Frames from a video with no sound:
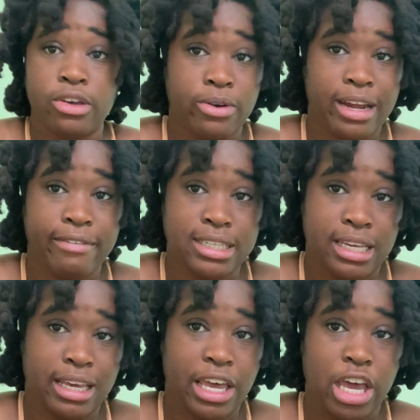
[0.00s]
you're gonna have to
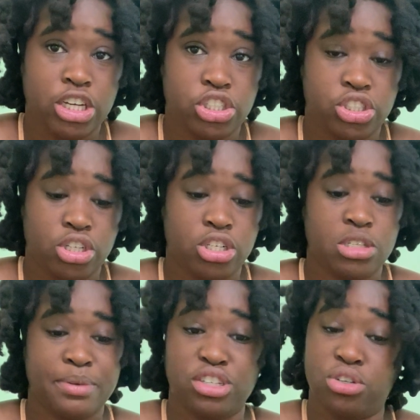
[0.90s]
take extra
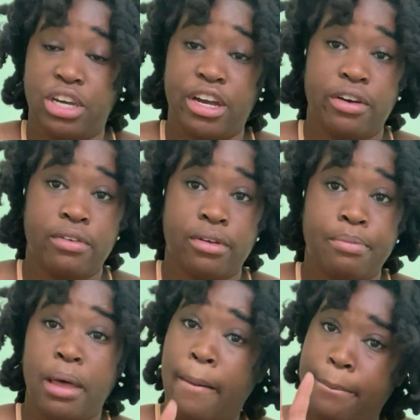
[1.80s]
special care of
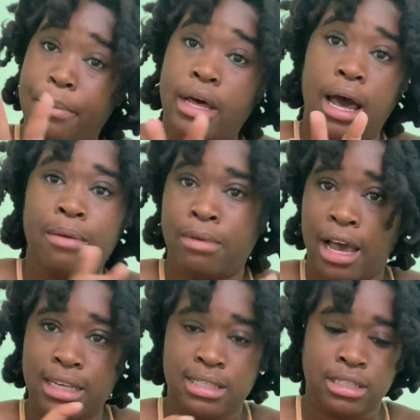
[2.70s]
them. But I'm
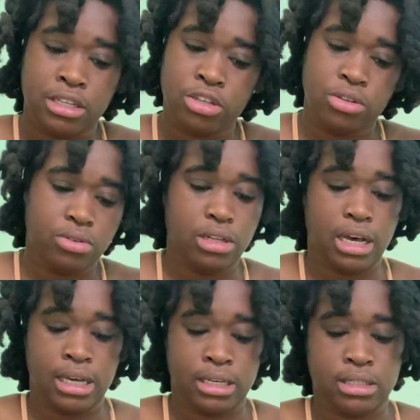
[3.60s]
not sending you
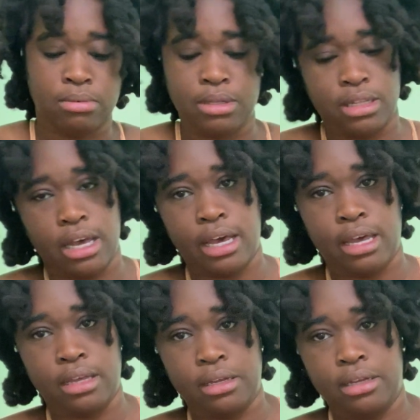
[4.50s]
like something
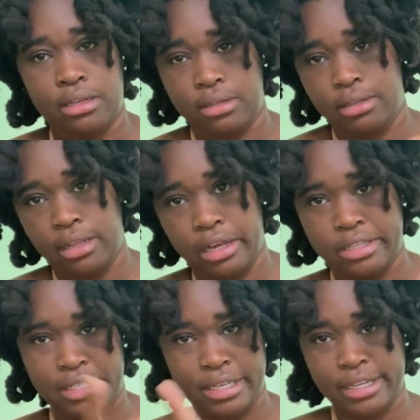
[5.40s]
that, like a
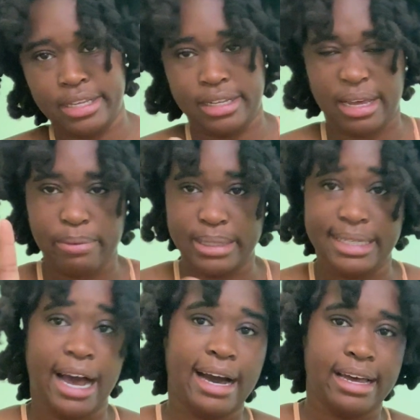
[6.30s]
seedling that will
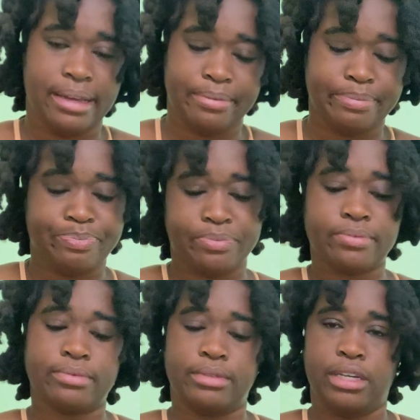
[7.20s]
die.
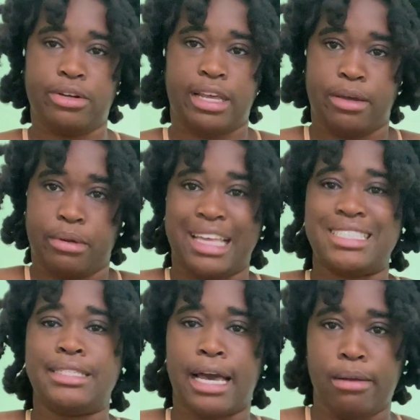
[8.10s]
They're like
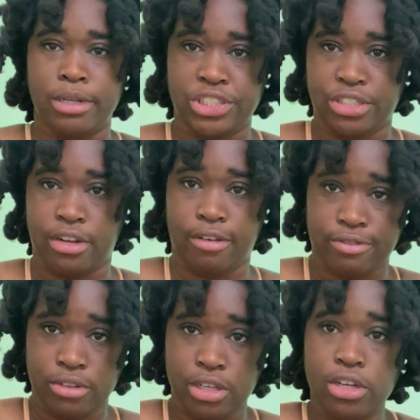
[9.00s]
established enough
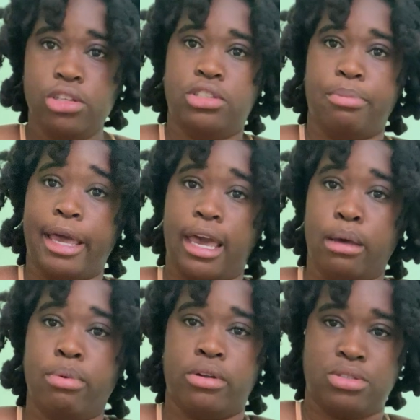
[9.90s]
to be
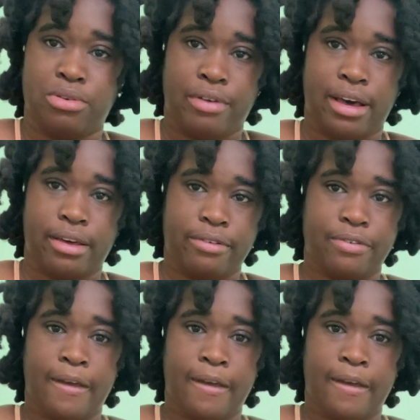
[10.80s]
able to survive.